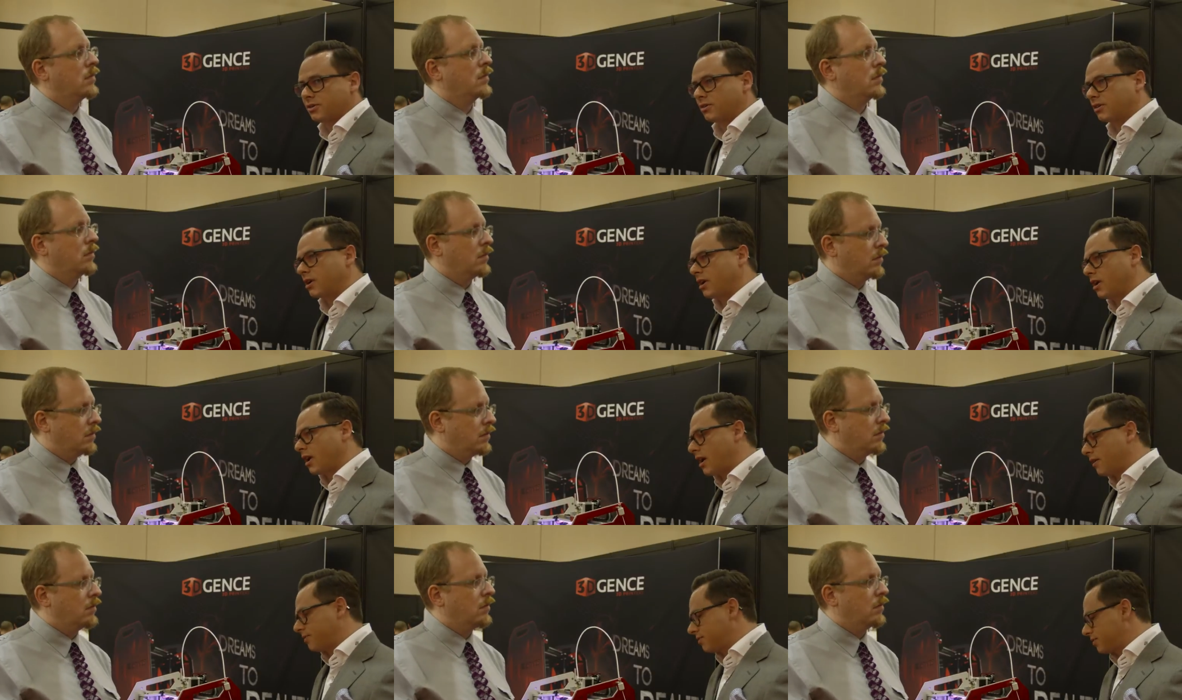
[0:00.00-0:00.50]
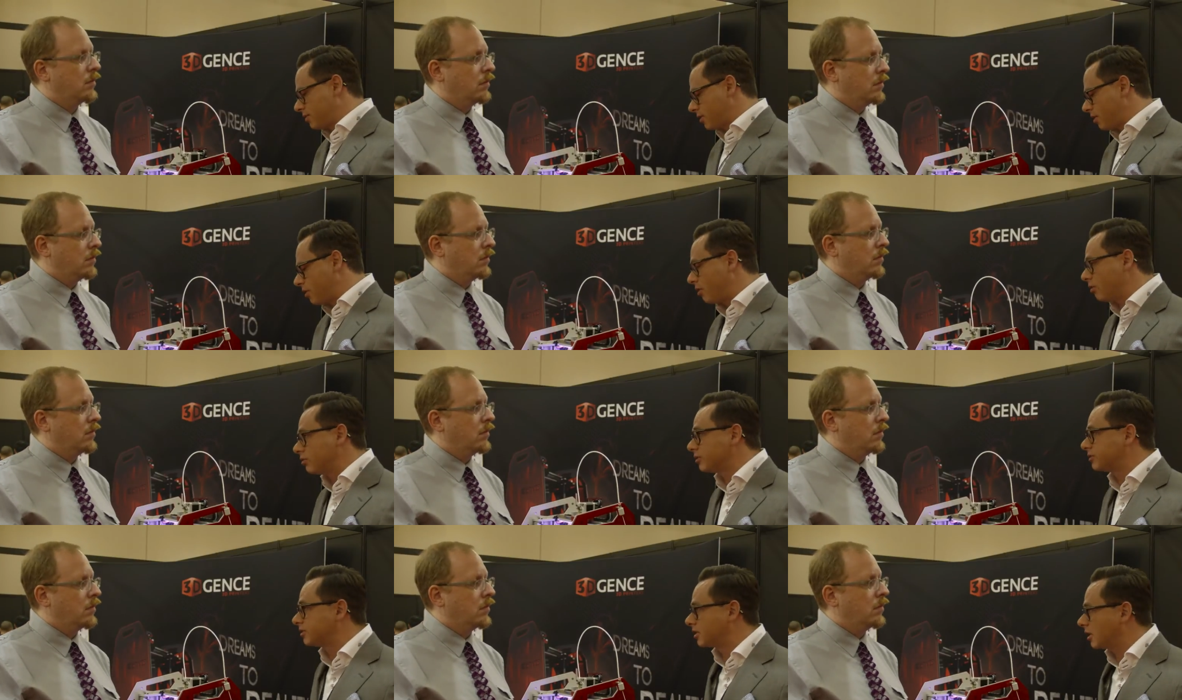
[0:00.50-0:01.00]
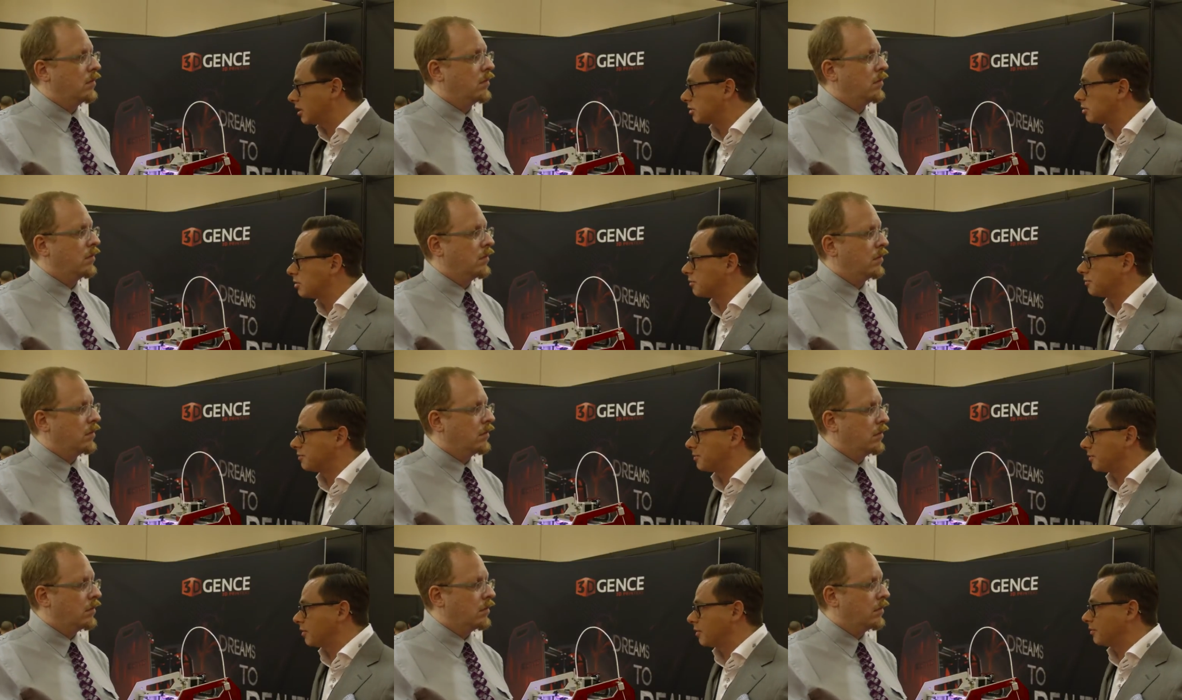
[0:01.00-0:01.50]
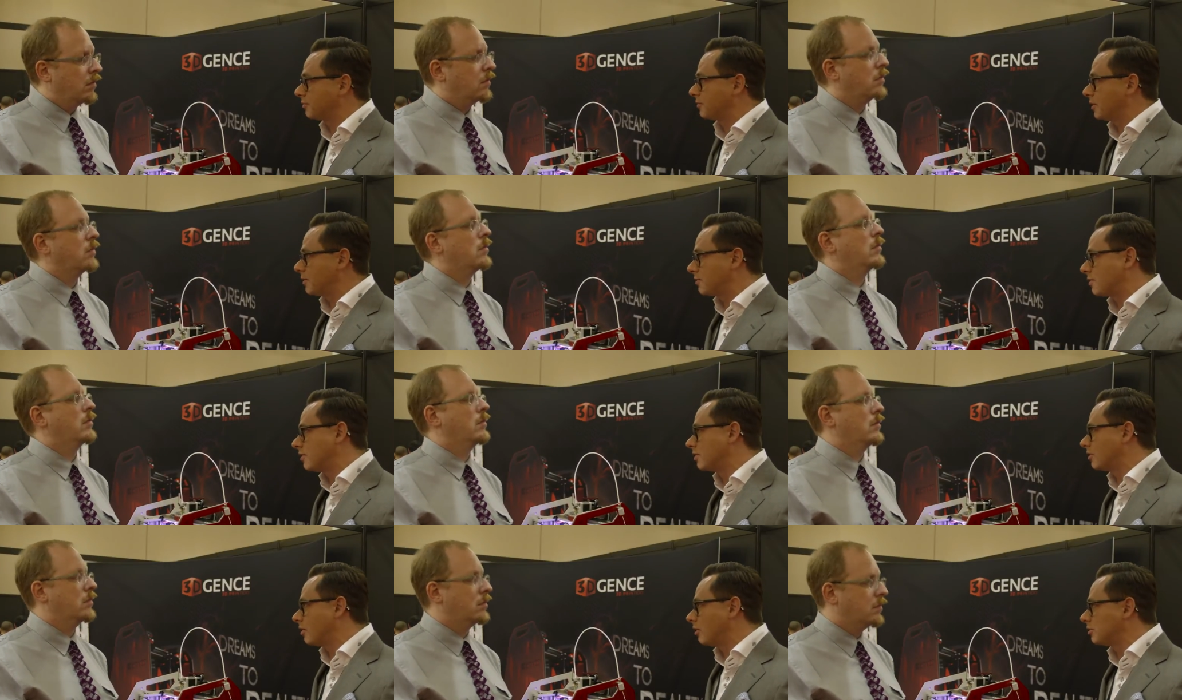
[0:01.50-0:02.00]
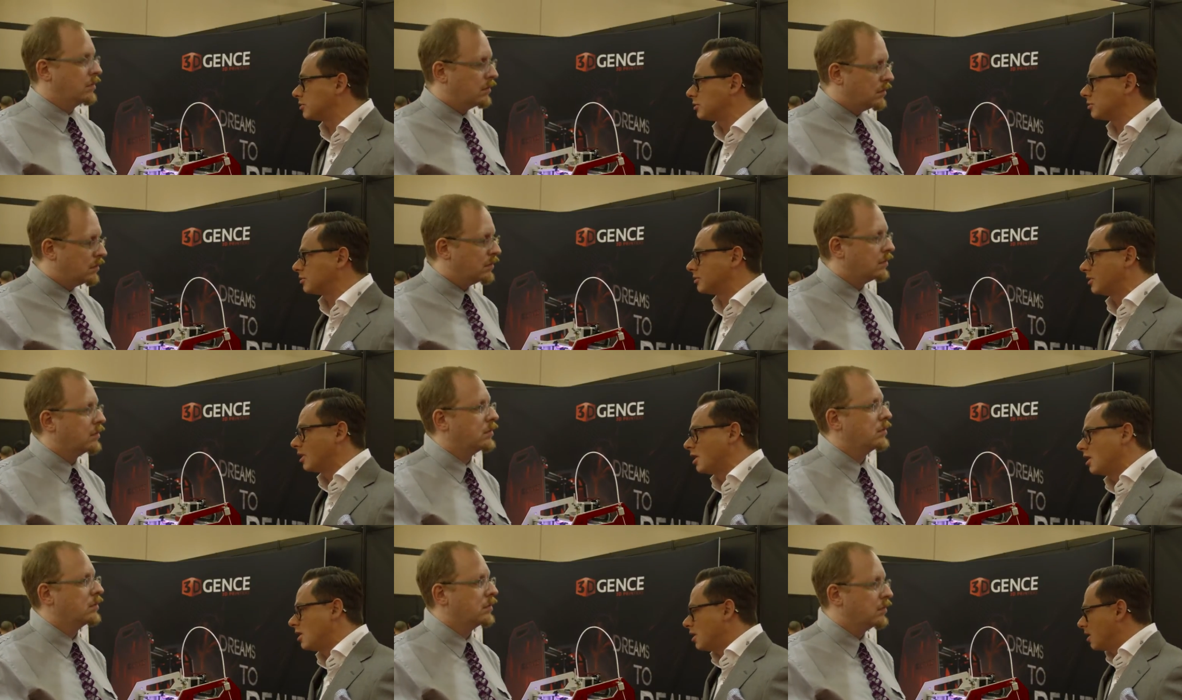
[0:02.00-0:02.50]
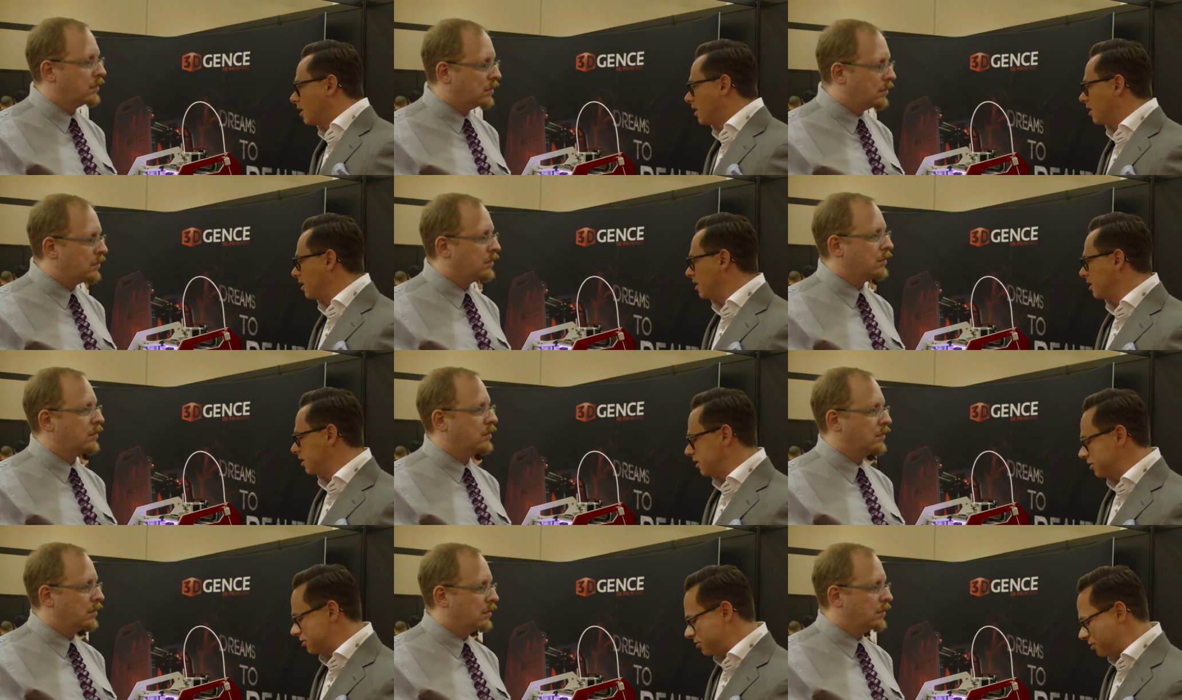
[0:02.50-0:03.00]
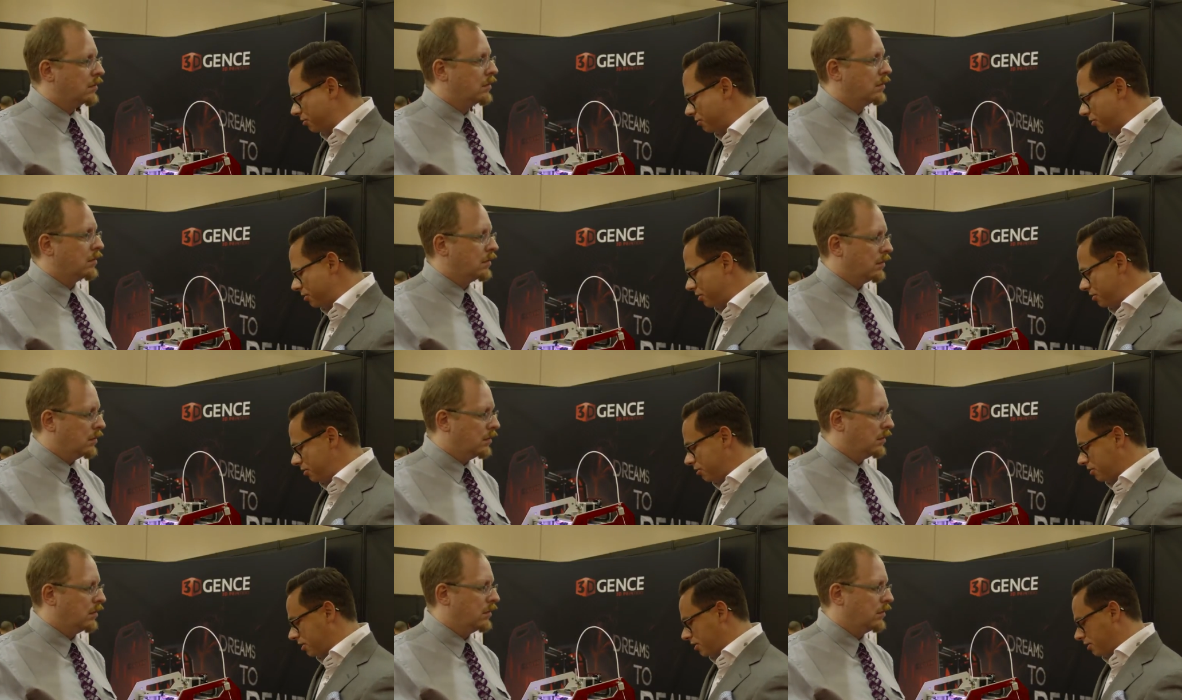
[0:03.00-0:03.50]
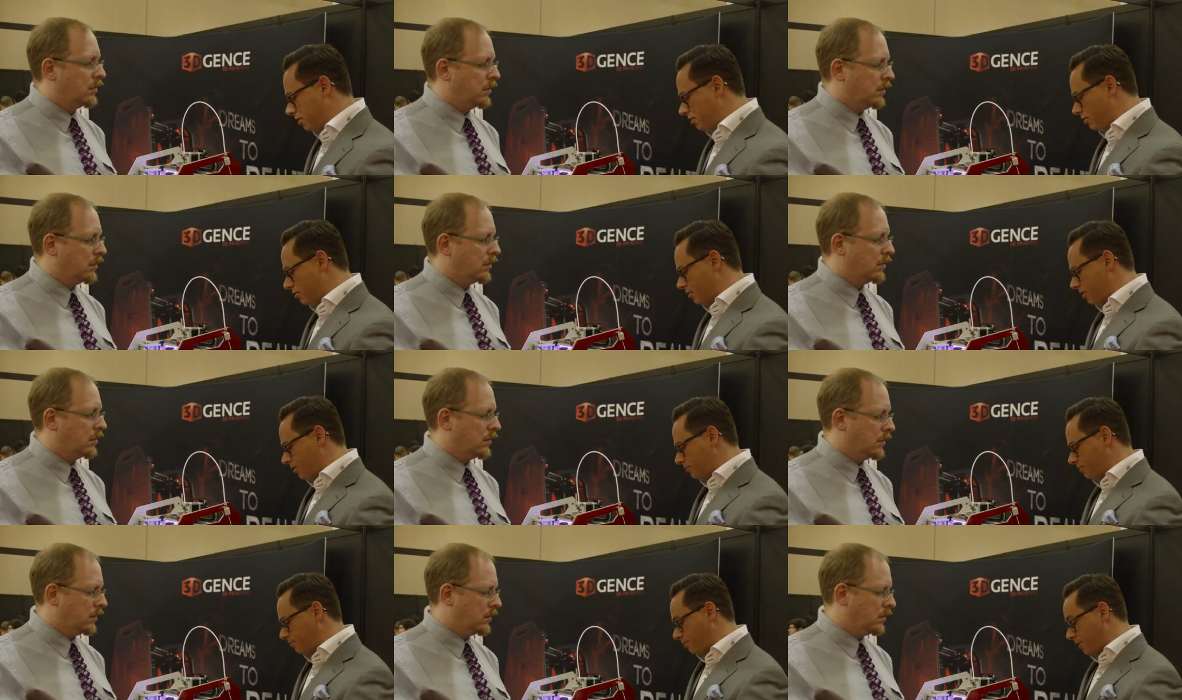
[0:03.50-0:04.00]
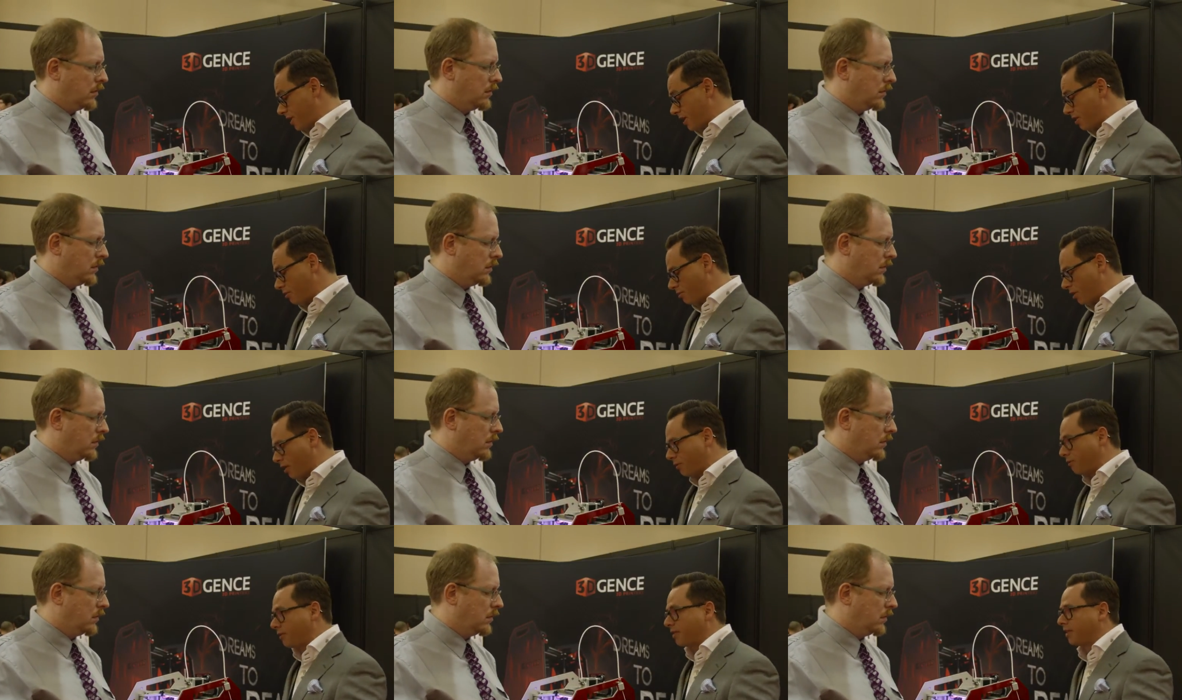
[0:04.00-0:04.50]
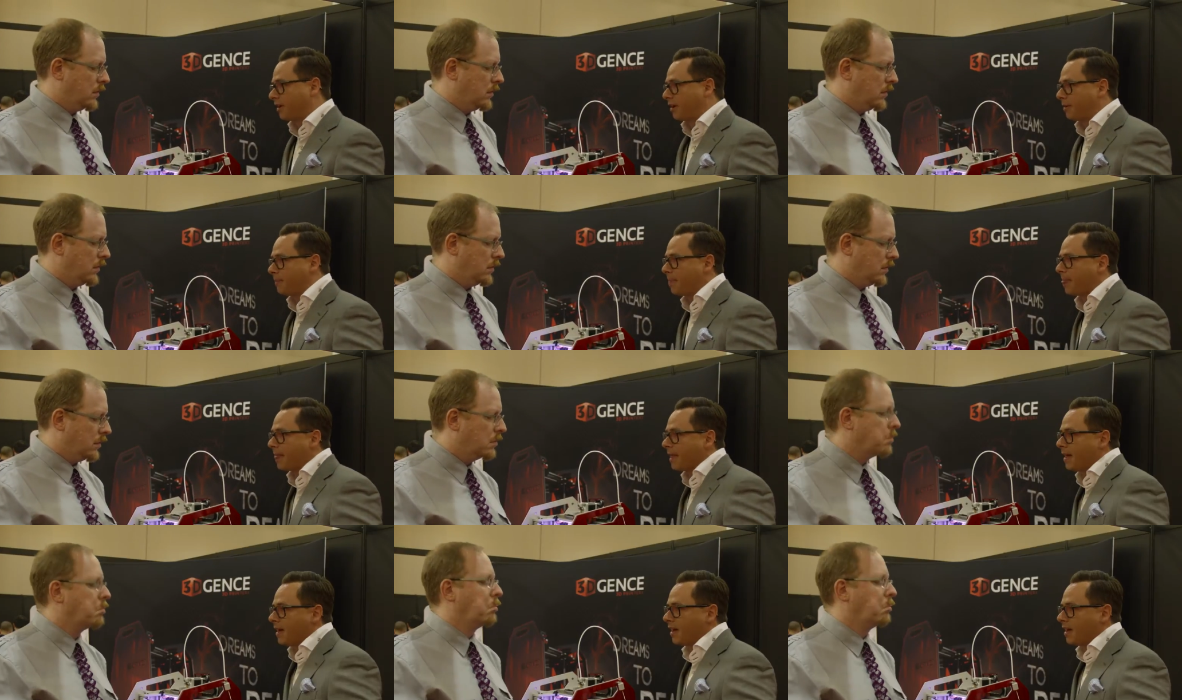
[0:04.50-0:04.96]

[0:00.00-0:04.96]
Speaker 1: You can have all set of, of different nozzles. Uh, so you can, you can you can play around with them.